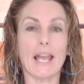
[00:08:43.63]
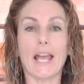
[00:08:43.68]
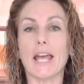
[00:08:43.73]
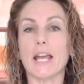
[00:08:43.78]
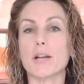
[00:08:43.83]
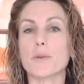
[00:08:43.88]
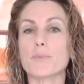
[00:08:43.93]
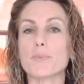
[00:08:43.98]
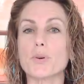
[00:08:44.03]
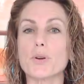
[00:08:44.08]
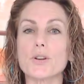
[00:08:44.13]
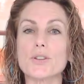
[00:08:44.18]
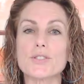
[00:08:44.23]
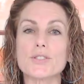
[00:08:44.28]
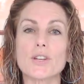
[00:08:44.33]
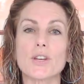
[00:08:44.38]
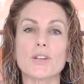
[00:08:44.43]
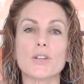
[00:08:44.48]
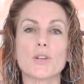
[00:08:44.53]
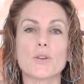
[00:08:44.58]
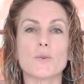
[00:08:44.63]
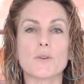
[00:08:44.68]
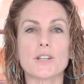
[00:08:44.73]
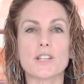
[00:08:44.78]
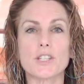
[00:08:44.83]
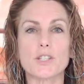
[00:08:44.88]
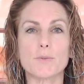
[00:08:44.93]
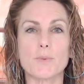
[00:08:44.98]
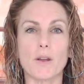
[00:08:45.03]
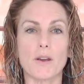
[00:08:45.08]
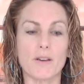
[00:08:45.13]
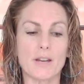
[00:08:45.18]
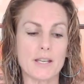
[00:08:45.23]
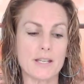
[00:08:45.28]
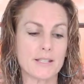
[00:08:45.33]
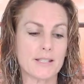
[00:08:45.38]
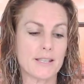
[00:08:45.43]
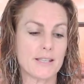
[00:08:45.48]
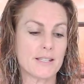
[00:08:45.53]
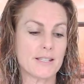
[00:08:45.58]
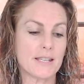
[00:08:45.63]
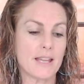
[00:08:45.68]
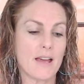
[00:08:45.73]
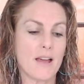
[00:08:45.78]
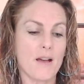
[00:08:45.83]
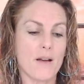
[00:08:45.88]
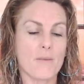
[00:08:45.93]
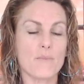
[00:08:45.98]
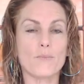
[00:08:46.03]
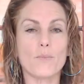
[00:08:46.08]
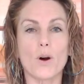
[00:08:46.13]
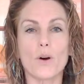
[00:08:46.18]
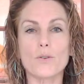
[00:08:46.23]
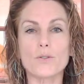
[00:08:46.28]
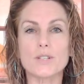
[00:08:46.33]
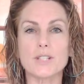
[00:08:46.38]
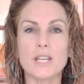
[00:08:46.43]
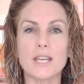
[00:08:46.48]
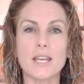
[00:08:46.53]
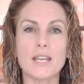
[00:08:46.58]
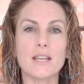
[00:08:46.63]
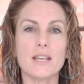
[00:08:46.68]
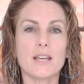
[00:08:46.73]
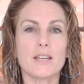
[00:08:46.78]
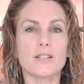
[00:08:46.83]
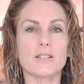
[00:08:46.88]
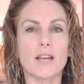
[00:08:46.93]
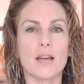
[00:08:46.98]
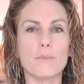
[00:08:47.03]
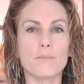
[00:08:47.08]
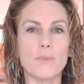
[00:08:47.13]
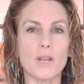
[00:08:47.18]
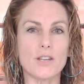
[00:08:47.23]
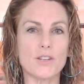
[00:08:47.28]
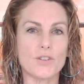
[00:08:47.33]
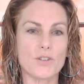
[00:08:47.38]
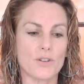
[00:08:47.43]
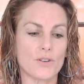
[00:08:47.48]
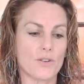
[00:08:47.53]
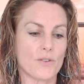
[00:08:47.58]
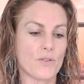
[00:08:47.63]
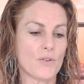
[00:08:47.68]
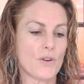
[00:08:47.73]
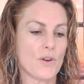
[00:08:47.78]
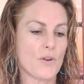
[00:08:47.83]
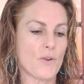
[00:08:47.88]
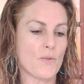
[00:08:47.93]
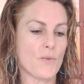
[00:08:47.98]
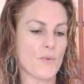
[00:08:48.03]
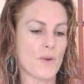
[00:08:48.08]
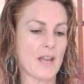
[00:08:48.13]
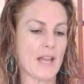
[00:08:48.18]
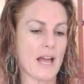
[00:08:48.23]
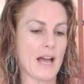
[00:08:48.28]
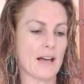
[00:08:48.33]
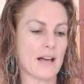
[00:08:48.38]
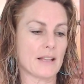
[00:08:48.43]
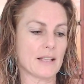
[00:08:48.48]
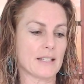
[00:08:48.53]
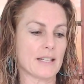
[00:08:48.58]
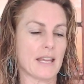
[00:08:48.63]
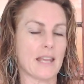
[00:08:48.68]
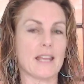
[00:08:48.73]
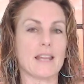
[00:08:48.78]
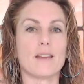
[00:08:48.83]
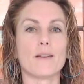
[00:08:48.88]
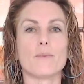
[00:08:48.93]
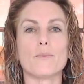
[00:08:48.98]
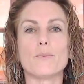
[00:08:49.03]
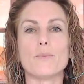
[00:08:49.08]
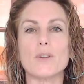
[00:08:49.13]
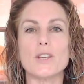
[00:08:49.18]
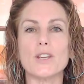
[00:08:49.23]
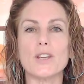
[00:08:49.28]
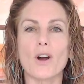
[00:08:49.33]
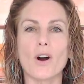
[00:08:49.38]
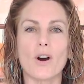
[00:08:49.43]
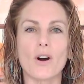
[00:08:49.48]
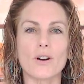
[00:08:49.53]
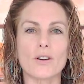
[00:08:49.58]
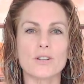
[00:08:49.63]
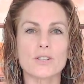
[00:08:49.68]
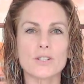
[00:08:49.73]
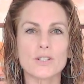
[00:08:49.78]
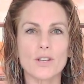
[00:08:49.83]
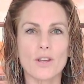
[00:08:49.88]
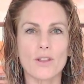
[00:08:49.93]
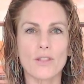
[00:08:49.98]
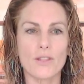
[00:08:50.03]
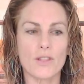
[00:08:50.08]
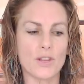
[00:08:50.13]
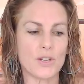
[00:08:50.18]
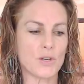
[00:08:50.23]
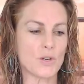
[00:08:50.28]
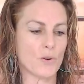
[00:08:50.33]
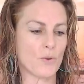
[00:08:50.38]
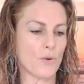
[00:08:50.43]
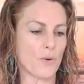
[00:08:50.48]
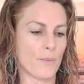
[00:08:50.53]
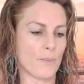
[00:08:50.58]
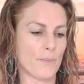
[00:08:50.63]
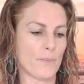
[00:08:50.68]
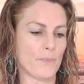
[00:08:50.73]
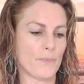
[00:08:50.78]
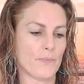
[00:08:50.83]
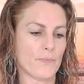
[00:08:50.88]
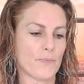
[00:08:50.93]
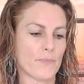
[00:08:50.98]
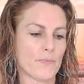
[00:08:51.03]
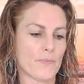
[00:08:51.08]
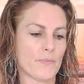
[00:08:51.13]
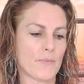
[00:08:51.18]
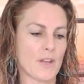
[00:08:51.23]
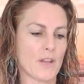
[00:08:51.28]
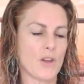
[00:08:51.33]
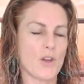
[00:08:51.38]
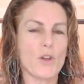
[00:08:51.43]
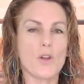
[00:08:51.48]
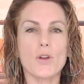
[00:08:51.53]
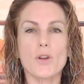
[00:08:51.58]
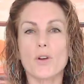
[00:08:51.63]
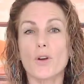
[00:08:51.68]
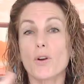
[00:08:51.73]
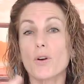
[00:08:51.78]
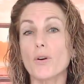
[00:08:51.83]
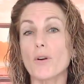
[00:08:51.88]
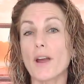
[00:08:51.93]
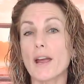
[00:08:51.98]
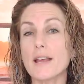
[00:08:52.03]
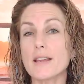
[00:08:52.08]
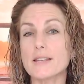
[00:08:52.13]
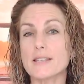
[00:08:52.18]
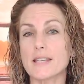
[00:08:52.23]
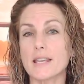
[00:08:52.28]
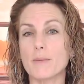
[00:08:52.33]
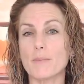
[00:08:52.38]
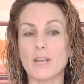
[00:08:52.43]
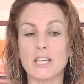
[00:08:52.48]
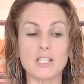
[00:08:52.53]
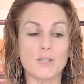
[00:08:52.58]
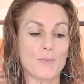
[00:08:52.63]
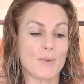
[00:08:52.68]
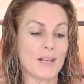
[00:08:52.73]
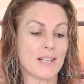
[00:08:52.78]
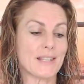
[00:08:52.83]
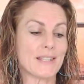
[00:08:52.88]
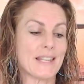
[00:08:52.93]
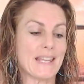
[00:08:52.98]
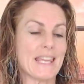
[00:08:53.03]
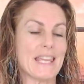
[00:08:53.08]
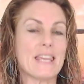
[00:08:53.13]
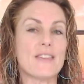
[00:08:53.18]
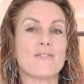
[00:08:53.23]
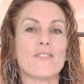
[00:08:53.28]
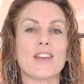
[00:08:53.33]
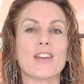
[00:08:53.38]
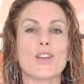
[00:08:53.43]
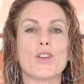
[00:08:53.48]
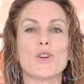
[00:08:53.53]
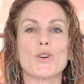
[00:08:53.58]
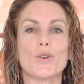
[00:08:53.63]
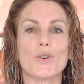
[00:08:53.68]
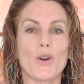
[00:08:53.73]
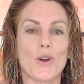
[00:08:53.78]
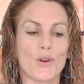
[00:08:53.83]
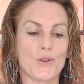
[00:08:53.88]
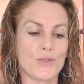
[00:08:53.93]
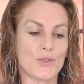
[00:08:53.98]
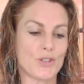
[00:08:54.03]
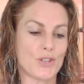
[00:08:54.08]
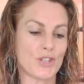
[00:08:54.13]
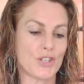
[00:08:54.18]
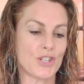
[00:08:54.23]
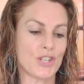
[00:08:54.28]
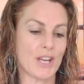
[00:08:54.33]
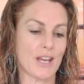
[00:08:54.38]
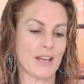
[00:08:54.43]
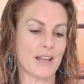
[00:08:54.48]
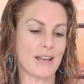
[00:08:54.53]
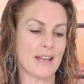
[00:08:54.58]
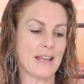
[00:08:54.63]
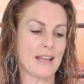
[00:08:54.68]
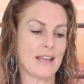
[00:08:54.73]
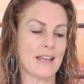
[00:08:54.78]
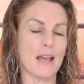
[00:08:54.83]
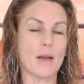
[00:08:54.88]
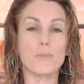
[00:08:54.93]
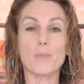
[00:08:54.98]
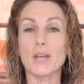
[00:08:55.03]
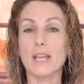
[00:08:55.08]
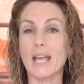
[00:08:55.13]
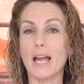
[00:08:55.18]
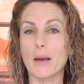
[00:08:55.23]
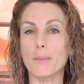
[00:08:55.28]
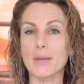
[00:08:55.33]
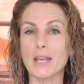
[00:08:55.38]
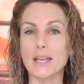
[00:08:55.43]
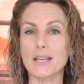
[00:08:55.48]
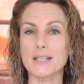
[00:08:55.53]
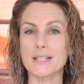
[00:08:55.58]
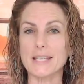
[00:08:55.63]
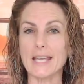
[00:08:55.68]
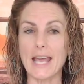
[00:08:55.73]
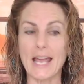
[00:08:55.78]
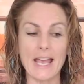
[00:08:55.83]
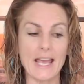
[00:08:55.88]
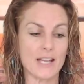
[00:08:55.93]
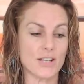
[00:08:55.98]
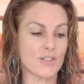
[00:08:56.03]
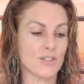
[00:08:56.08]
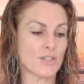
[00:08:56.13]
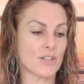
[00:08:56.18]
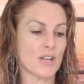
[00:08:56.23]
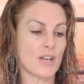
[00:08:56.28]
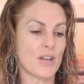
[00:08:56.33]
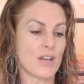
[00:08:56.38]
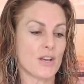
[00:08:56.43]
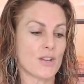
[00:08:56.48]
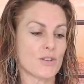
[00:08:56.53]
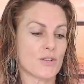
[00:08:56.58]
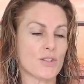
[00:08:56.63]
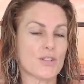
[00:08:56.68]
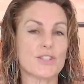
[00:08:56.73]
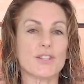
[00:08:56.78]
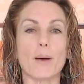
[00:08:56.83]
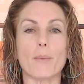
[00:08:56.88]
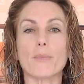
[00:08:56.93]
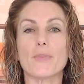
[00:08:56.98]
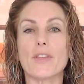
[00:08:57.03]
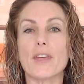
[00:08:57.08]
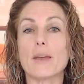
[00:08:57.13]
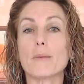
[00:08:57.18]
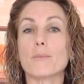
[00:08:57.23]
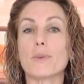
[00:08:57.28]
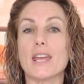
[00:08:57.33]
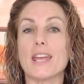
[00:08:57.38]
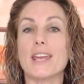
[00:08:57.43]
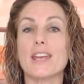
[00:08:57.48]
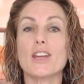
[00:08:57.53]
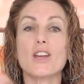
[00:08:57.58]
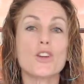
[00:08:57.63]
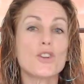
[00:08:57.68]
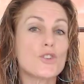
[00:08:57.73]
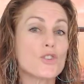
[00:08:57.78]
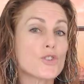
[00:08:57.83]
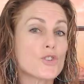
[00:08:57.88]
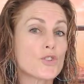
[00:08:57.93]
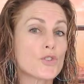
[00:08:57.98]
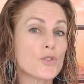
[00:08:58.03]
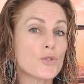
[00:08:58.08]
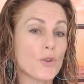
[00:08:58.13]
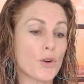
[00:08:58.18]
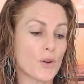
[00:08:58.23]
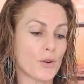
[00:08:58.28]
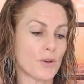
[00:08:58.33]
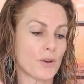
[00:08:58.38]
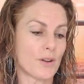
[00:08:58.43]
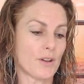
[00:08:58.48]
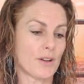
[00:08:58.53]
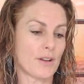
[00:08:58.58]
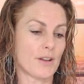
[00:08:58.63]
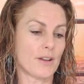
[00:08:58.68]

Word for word: and a person who experiences multi dimensional reality beyond the norm. Crazy means believing your own shit and becoming attached to something being true.